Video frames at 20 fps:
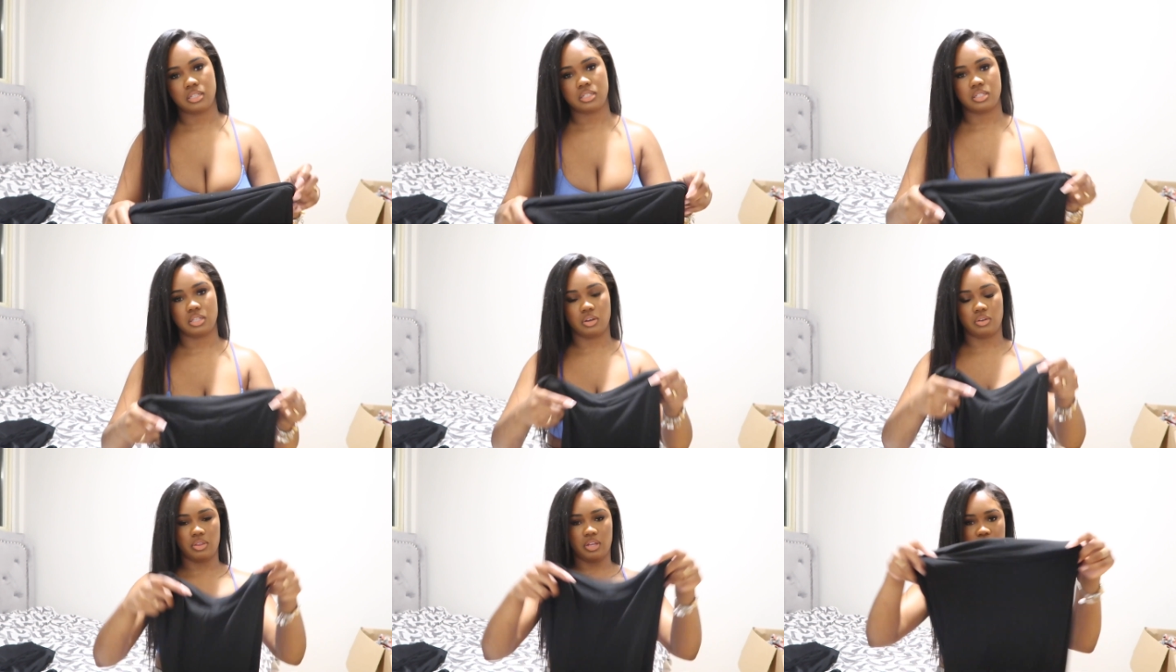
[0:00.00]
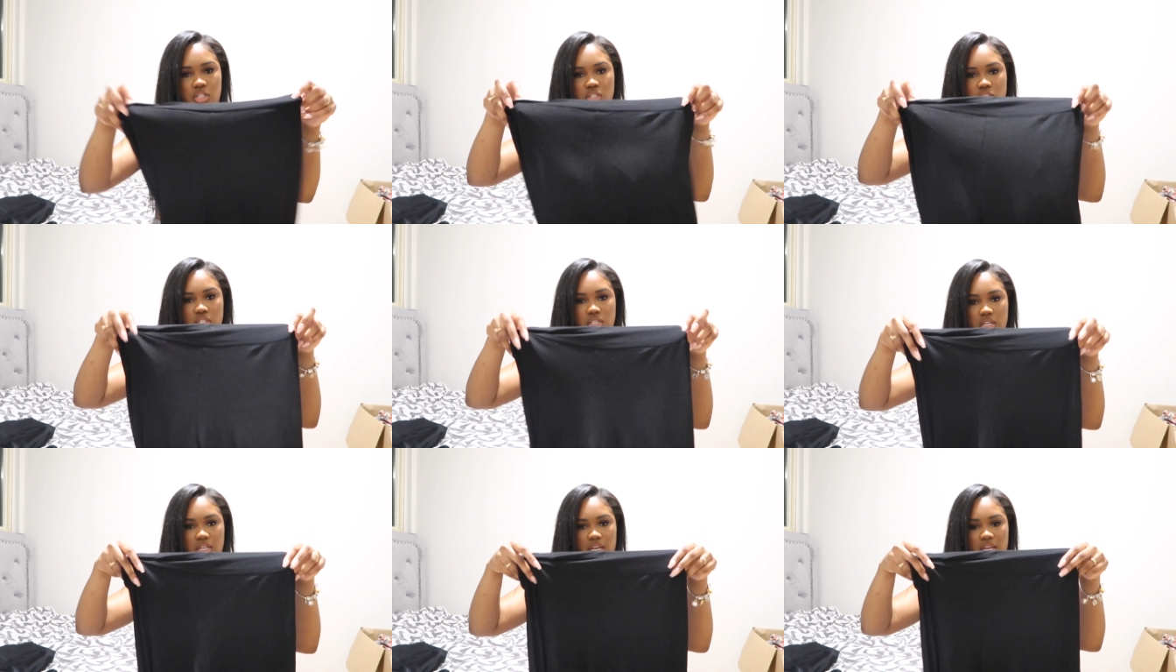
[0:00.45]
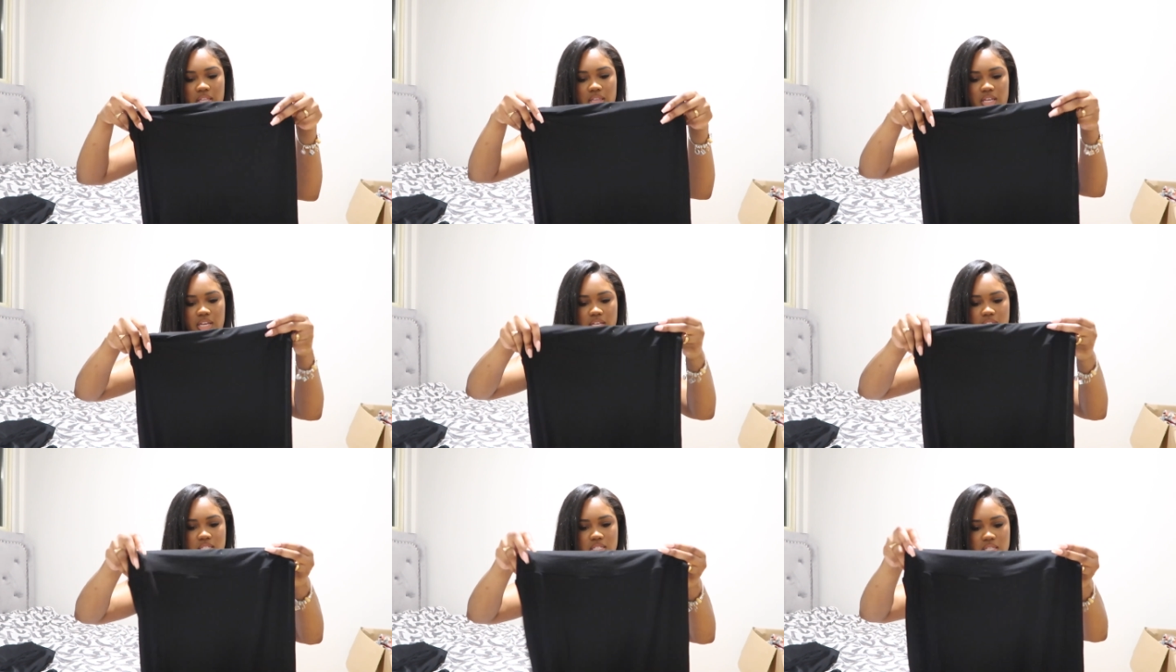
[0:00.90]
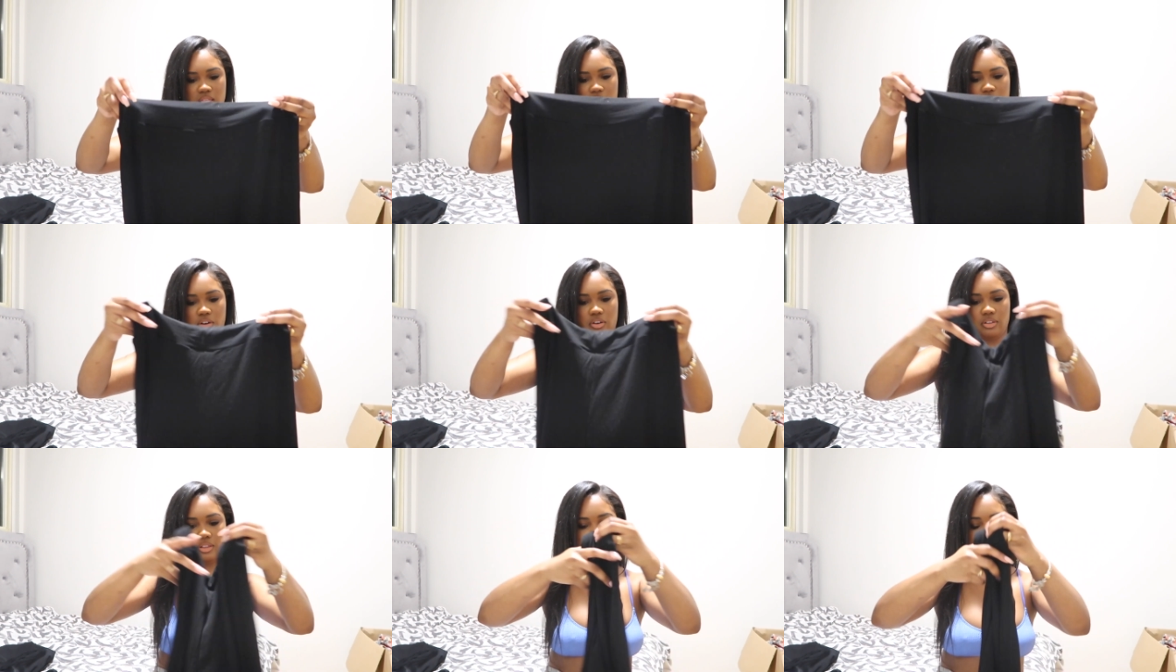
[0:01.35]
so they just look like this.
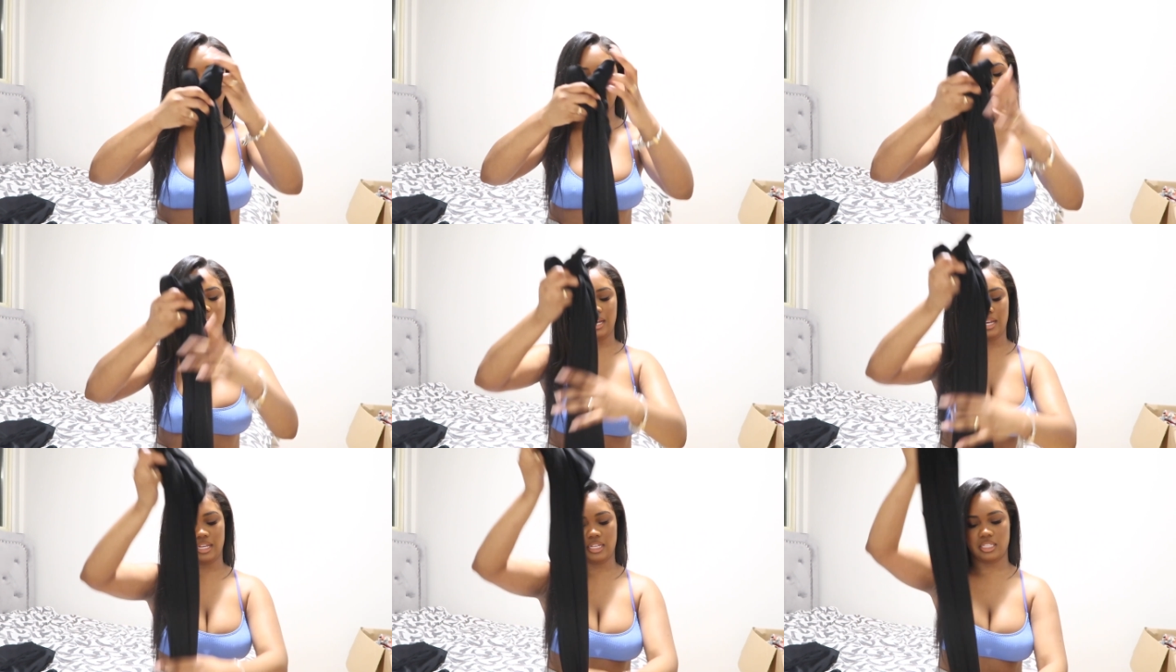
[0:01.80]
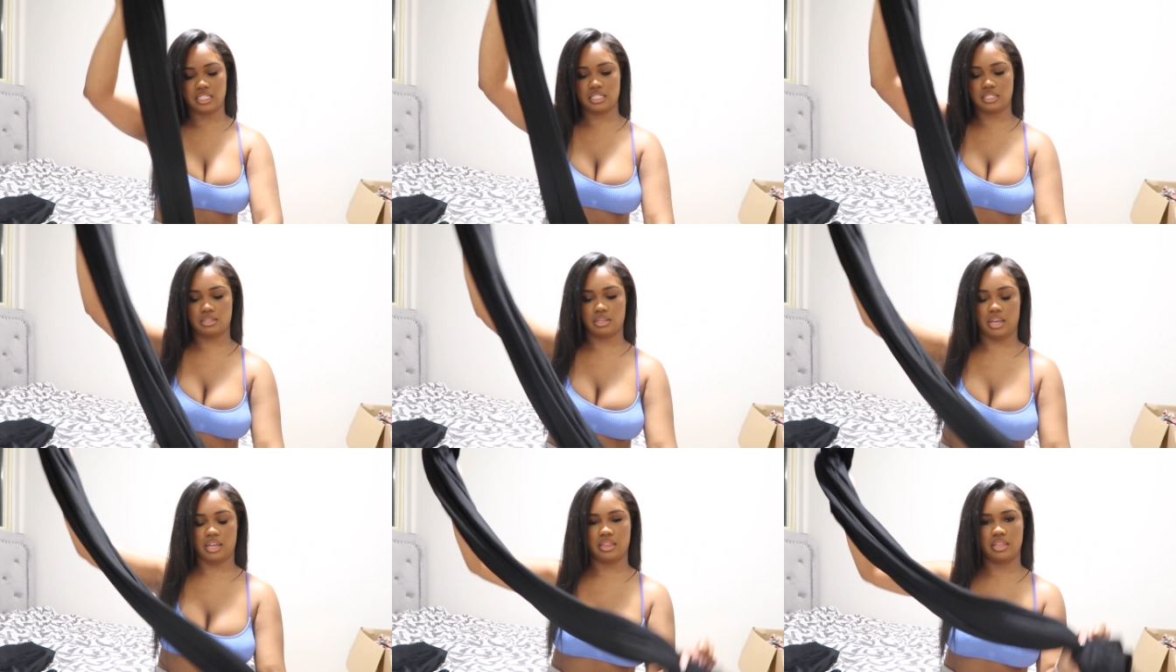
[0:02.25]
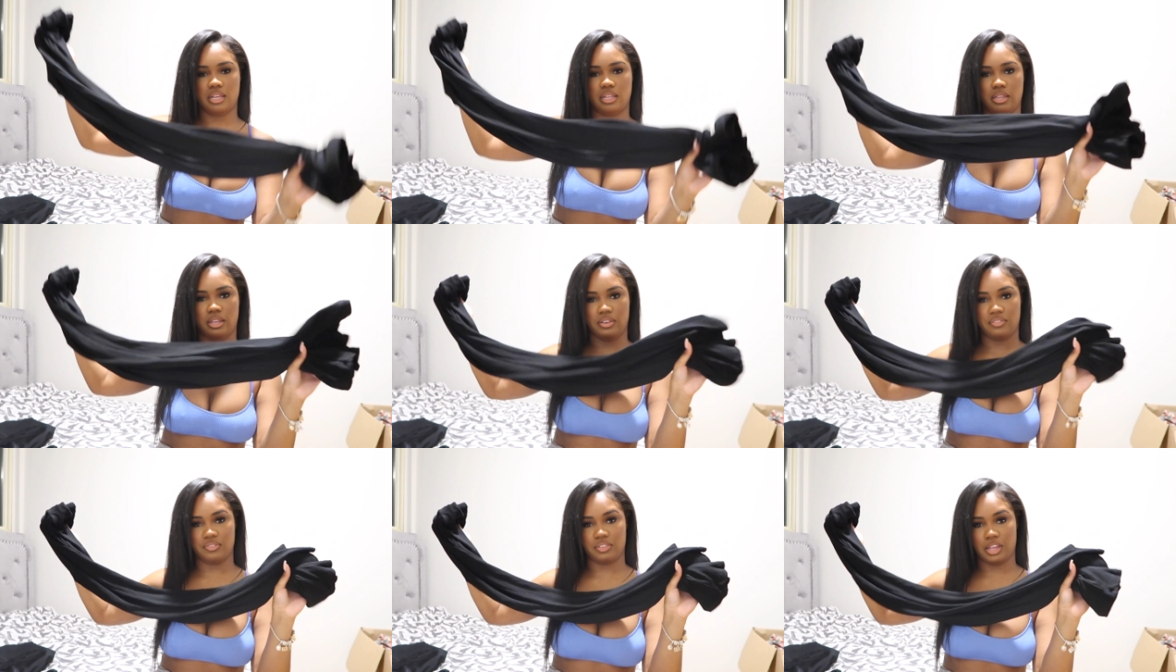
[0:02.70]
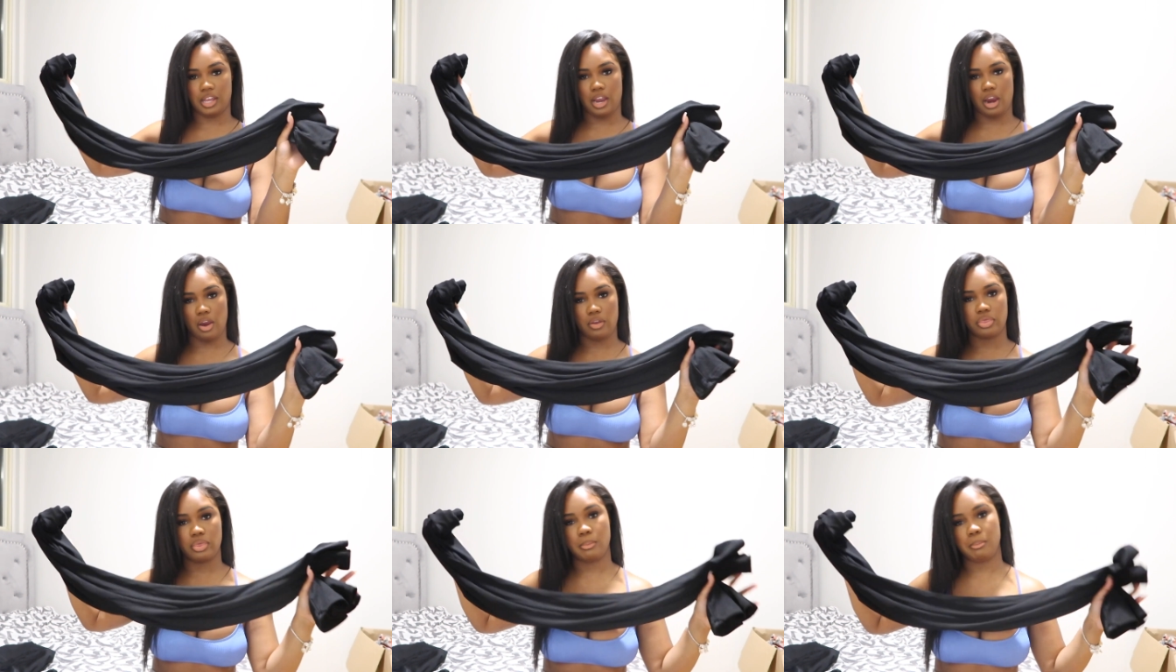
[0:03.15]
They're like tights and then they
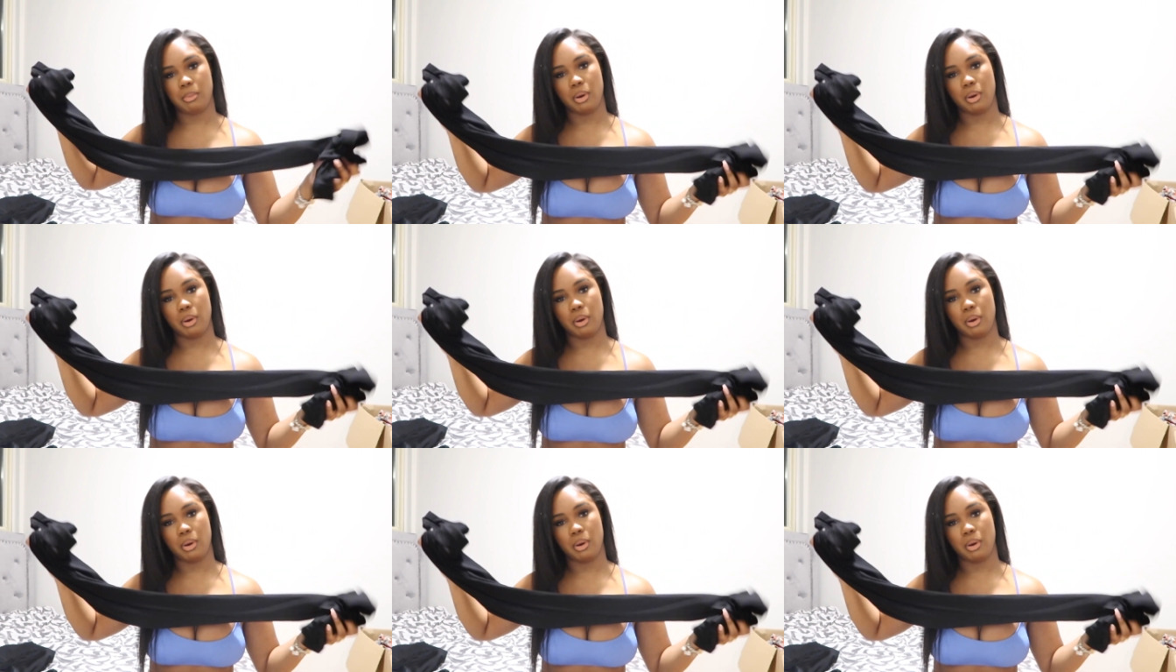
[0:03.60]
flare at the